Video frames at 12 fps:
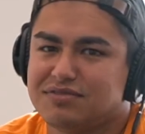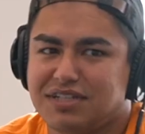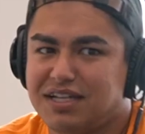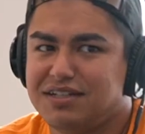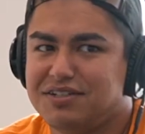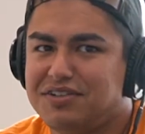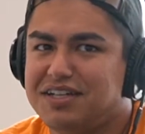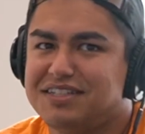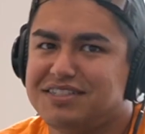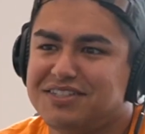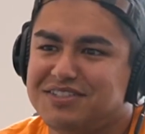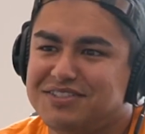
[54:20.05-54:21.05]
was like, I didn't know how to
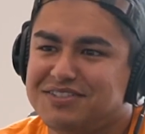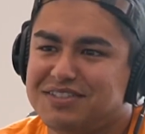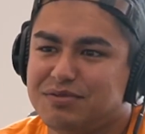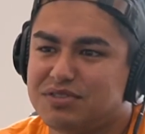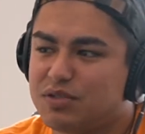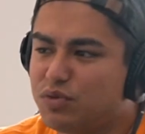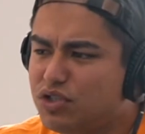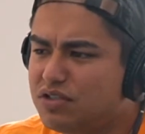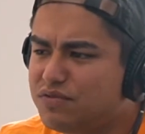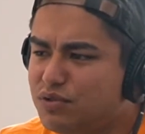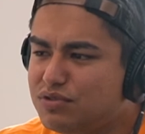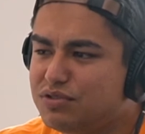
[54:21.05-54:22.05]
tell you. And he was like, we could
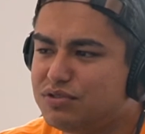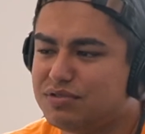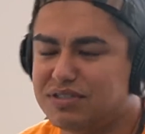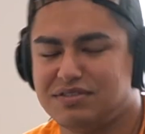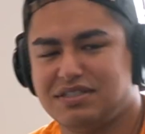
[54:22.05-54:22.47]
have used you. And I was